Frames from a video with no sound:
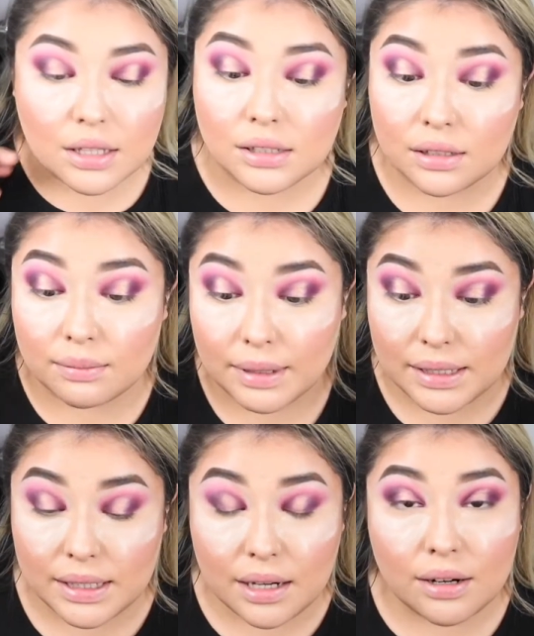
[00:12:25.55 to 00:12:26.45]
some
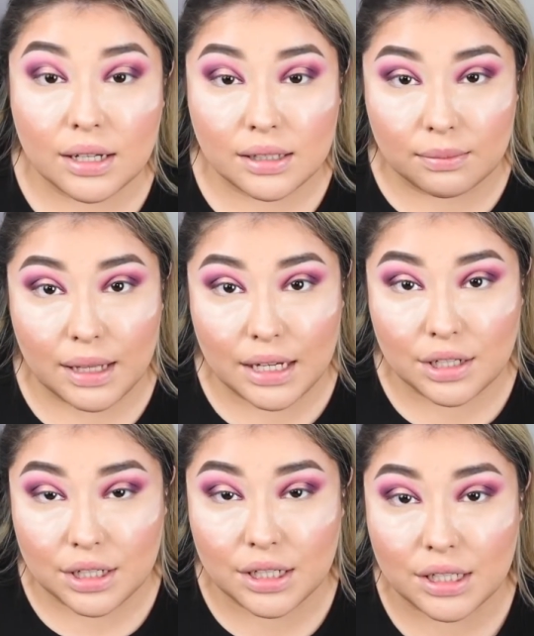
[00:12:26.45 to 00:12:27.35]
mascara, some
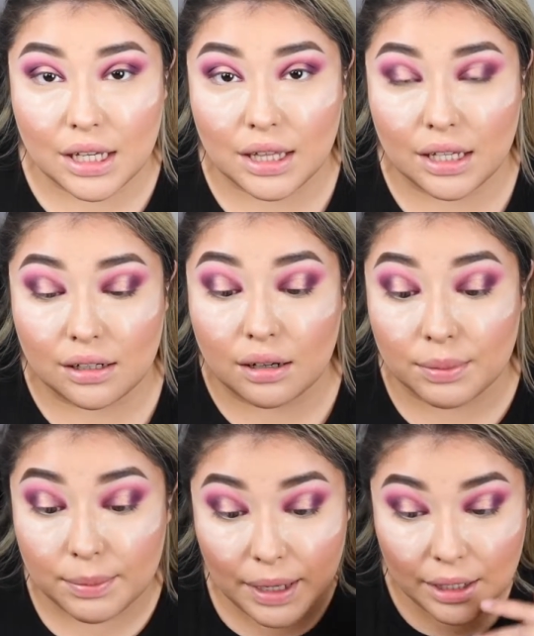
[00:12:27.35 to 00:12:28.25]
lashes, and then I'll
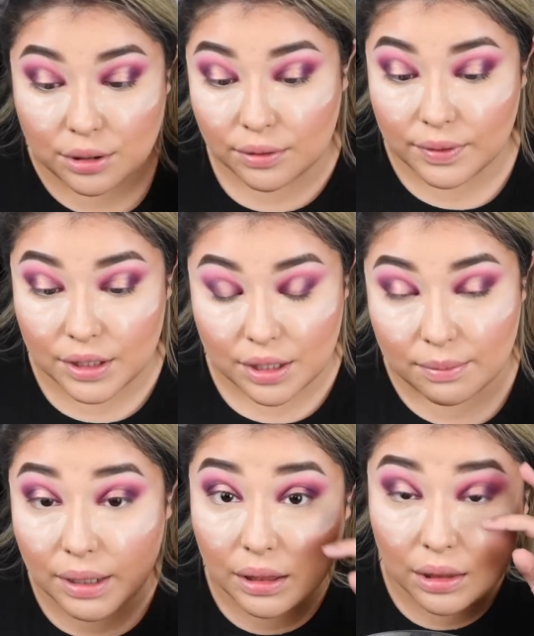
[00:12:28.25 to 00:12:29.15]
be back to finish up
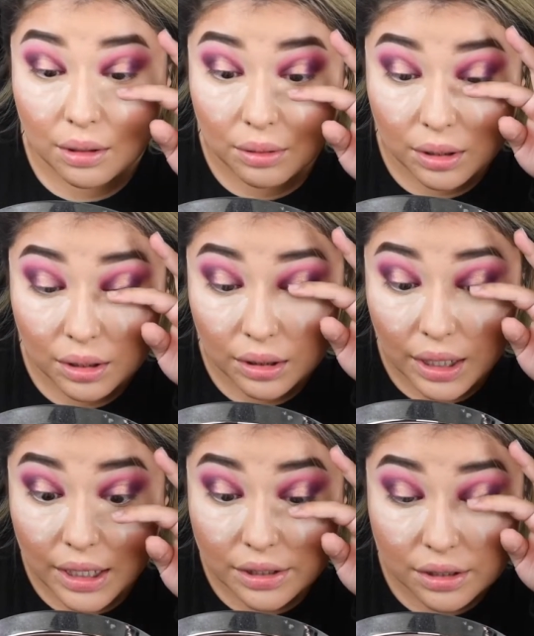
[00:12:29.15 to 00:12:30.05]
my lower
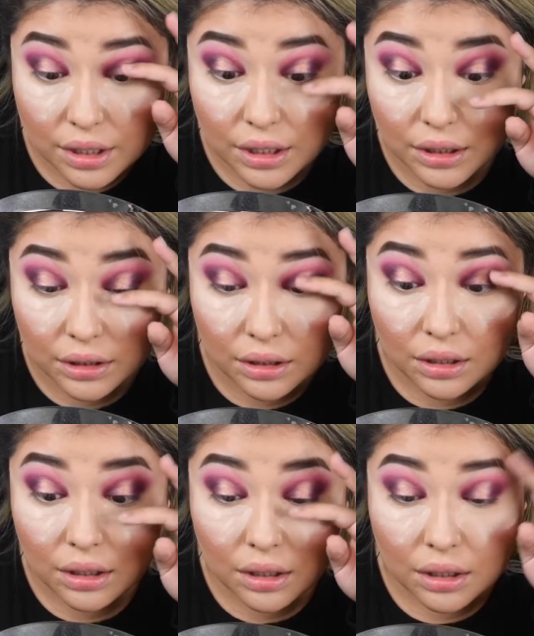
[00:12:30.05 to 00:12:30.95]
lash line.
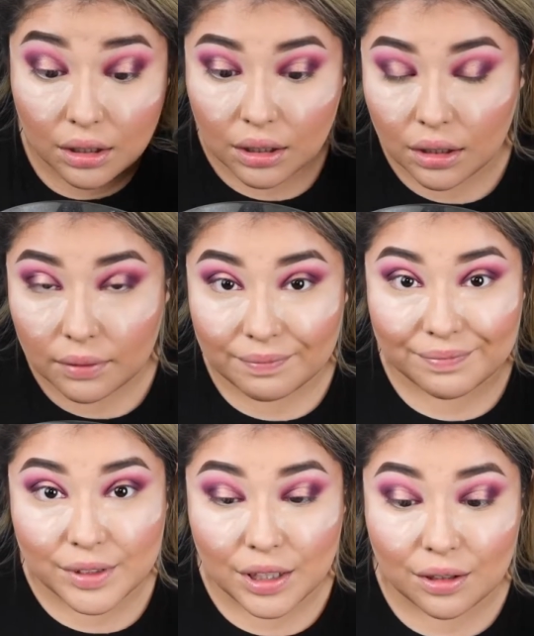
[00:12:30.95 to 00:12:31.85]

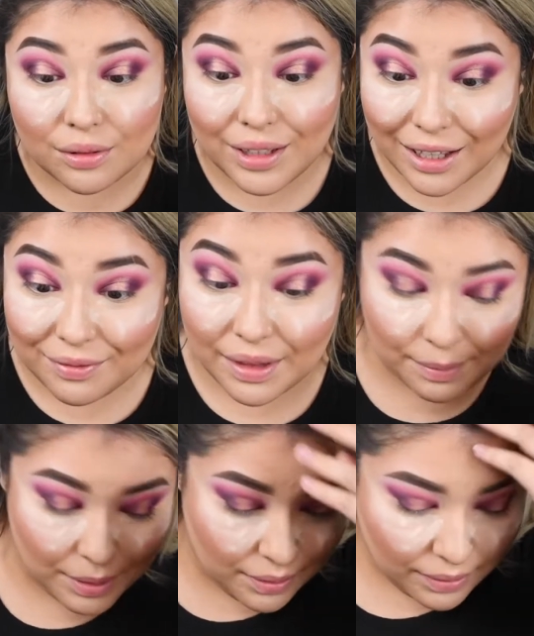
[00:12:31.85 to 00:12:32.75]
So yeah, I'll
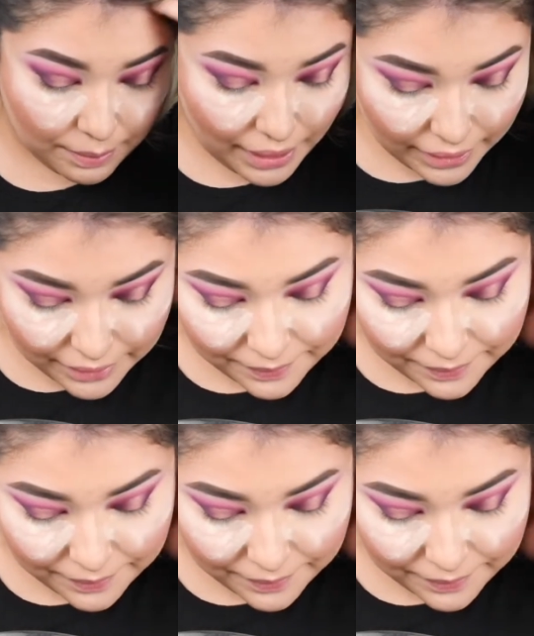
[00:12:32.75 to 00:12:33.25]
be right back.